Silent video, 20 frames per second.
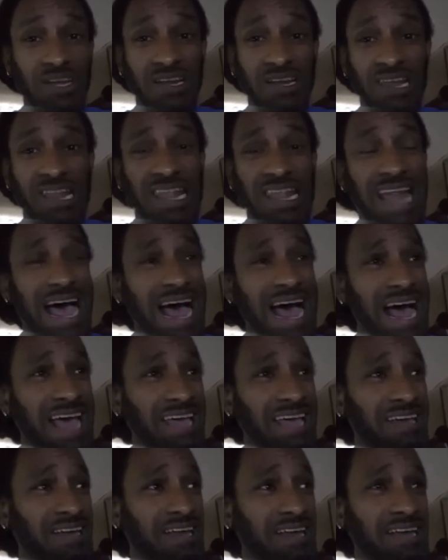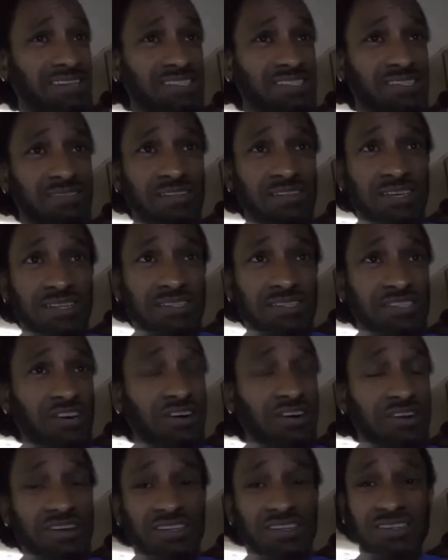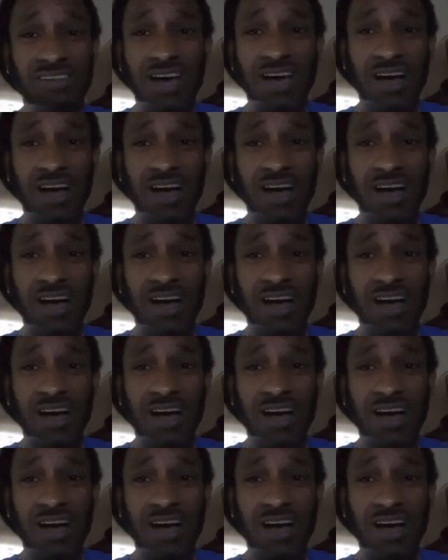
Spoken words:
and lying. They turning into